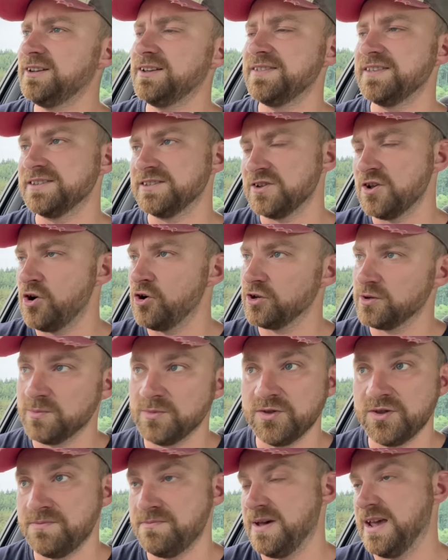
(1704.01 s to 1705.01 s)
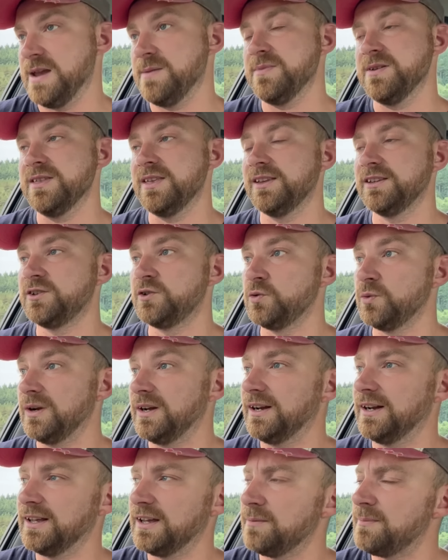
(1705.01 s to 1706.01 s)
and there's an argument that maybe there's
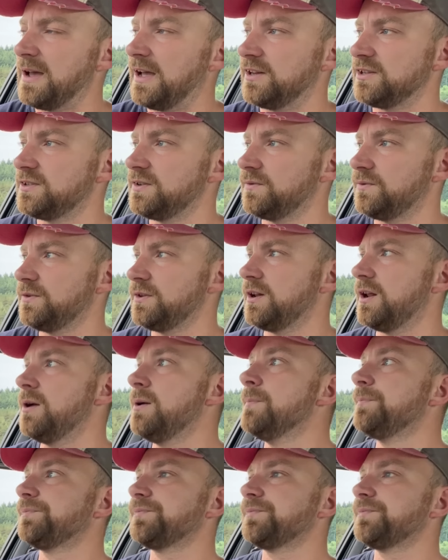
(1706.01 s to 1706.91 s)
dwindling amounts of, you know,